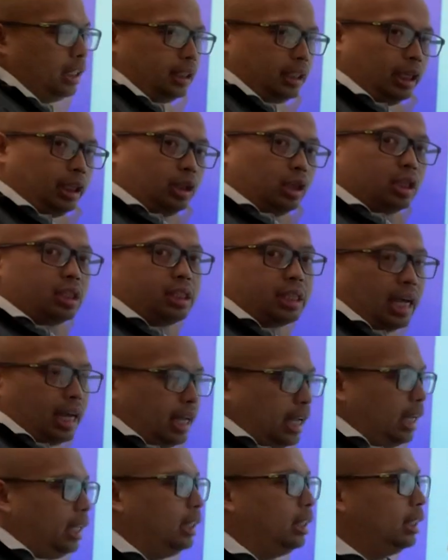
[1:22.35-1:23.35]
3 to the
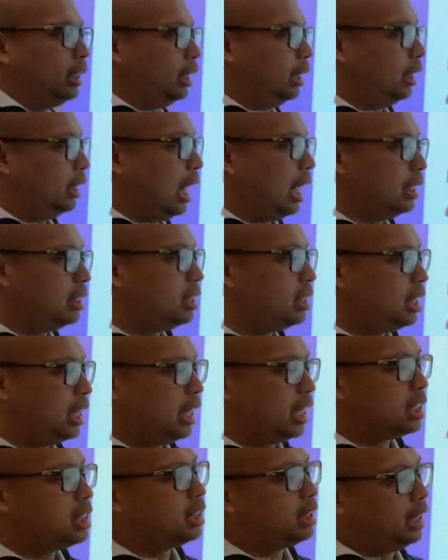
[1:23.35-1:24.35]
second, not
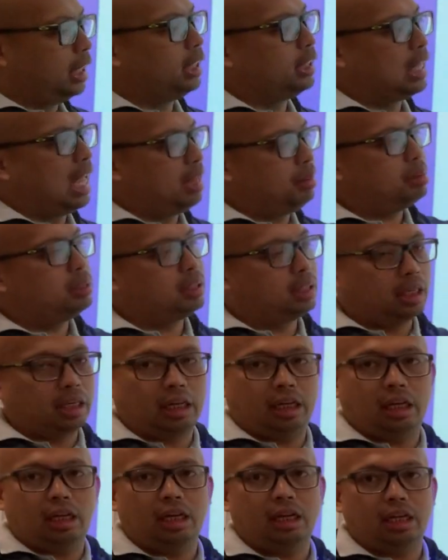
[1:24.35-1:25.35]
6. 3 times
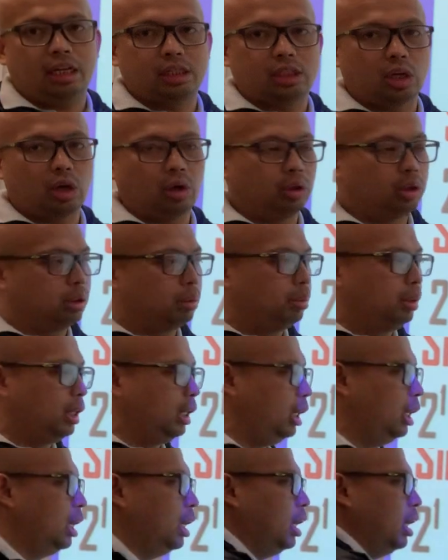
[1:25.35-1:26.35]
3 is going to
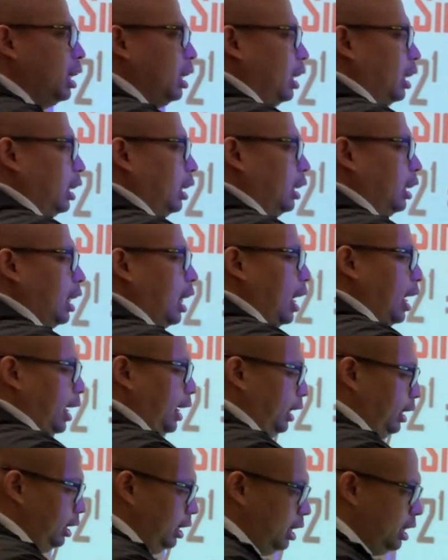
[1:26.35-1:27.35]
be
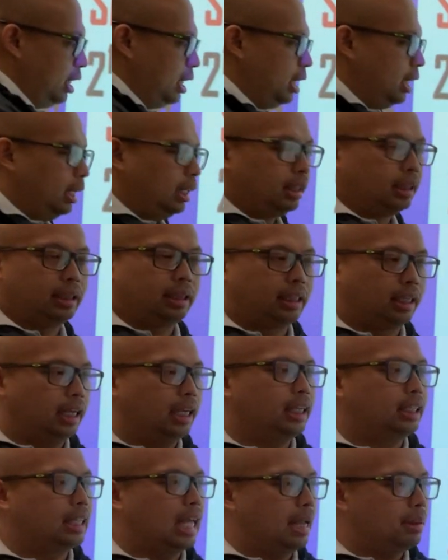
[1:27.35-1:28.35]
9.
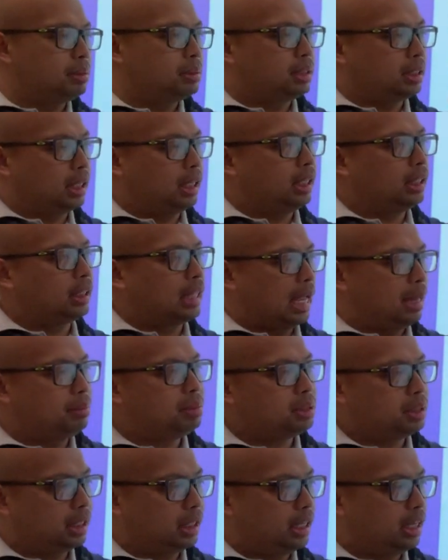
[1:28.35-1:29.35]
3 times 3 times
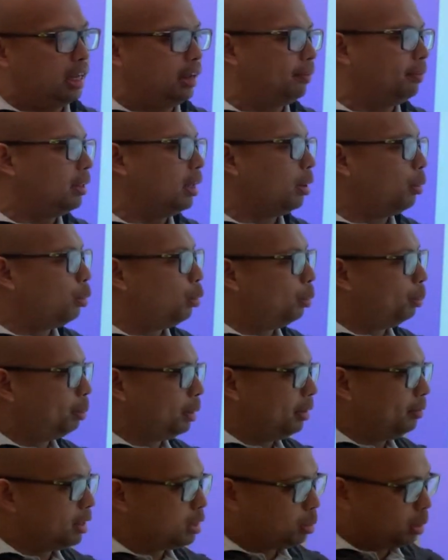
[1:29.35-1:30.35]
3, if the
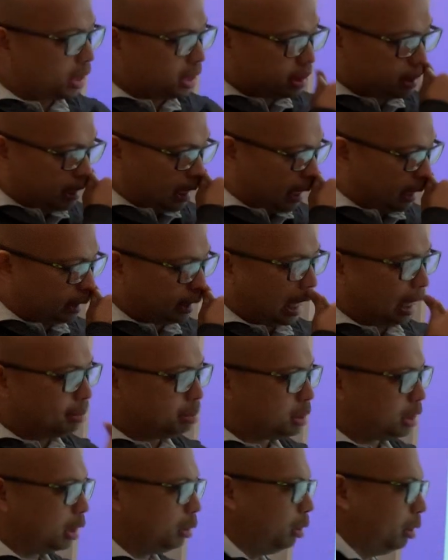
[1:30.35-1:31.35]
previous one is 9, times
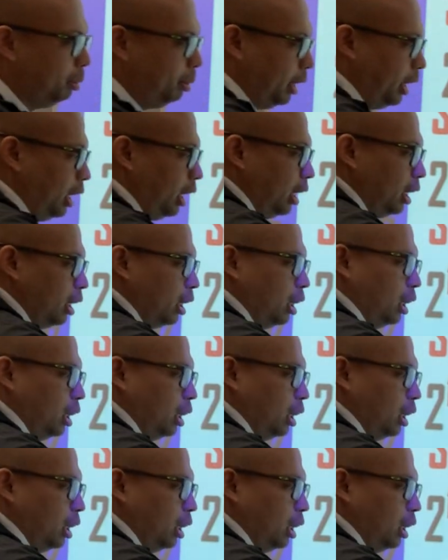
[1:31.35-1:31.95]
3 will be